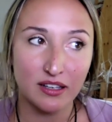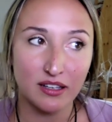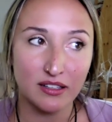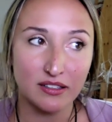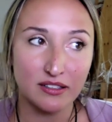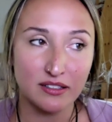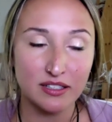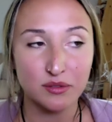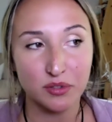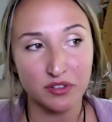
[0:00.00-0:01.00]
And
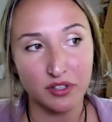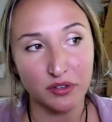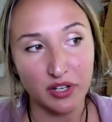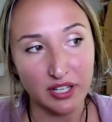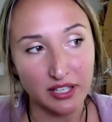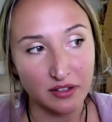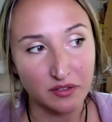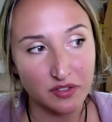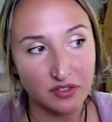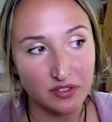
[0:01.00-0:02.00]
that's one of the great
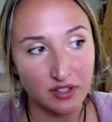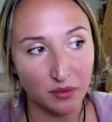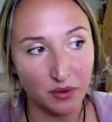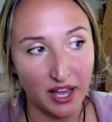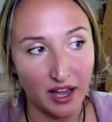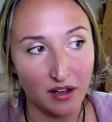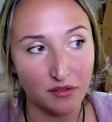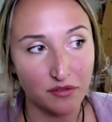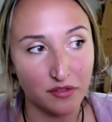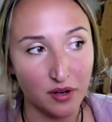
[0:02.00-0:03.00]
gifts that we have
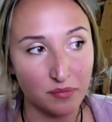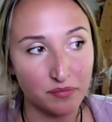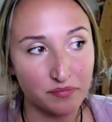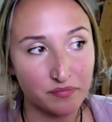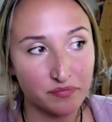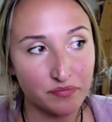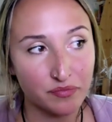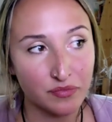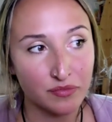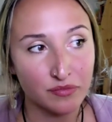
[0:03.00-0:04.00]
from
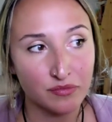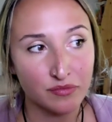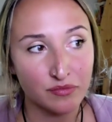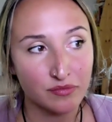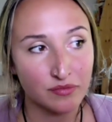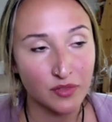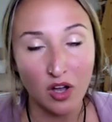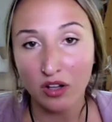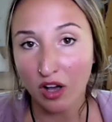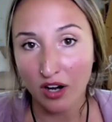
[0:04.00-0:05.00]

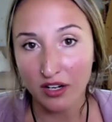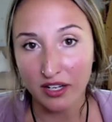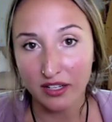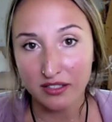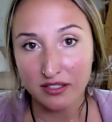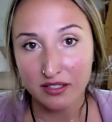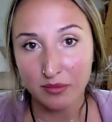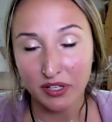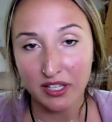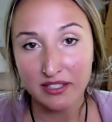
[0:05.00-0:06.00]
all artists,
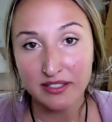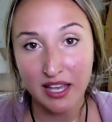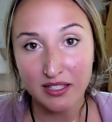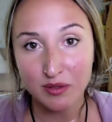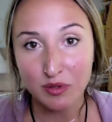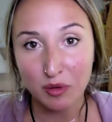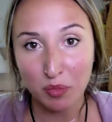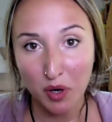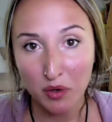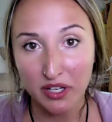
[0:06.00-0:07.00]
but in this case, the
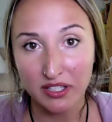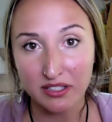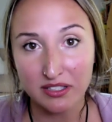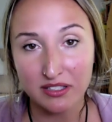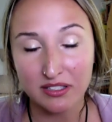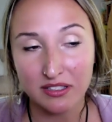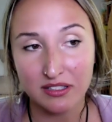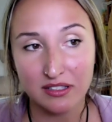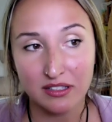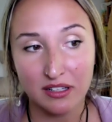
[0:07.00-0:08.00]
poets,
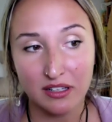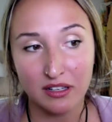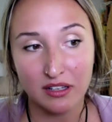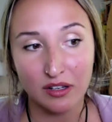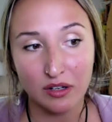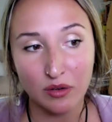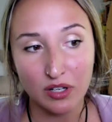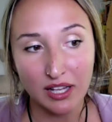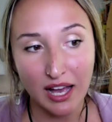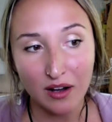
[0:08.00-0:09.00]
who
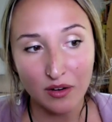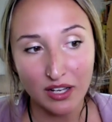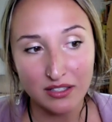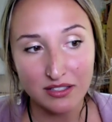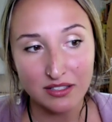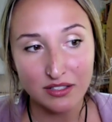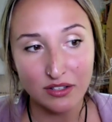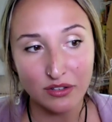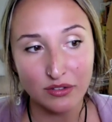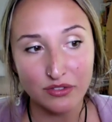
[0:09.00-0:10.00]
allow us
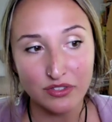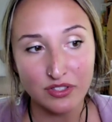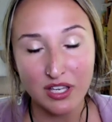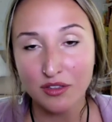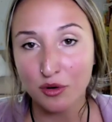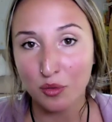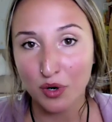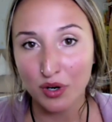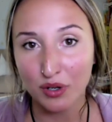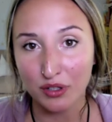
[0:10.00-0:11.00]
to see the
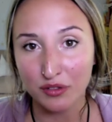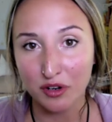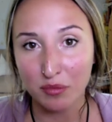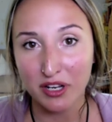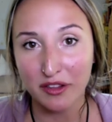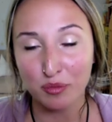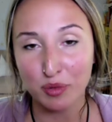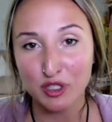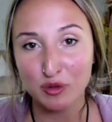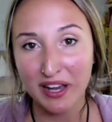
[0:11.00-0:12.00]
world from another
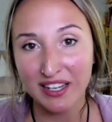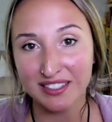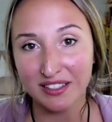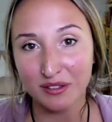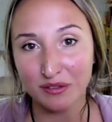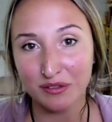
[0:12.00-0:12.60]
perspective.